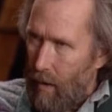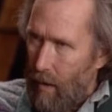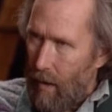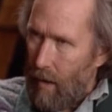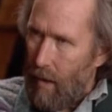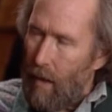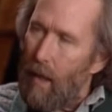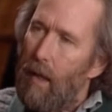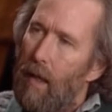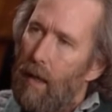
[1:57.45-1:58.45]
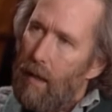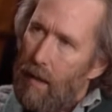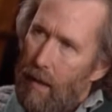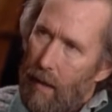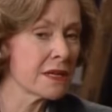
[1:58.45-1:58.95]
was the first, and then
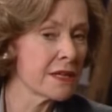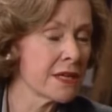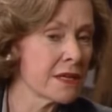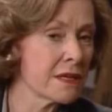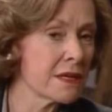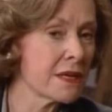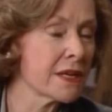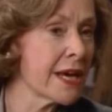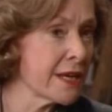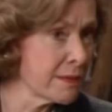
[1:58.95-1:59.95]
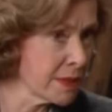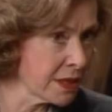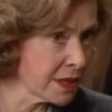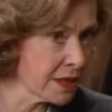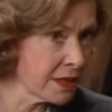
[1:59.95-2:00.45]
I think Latin
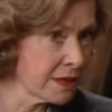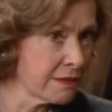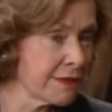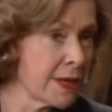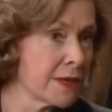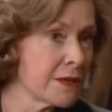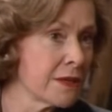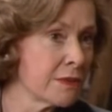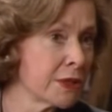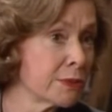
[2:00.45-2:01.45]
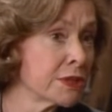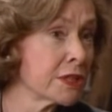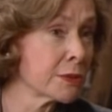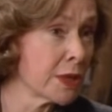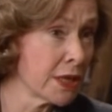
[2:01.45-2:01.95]
America followed, which was
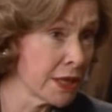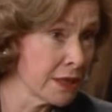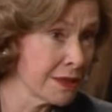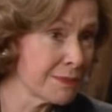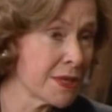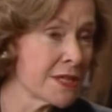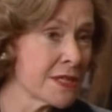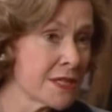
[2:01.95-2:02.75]
thrilling, Plaza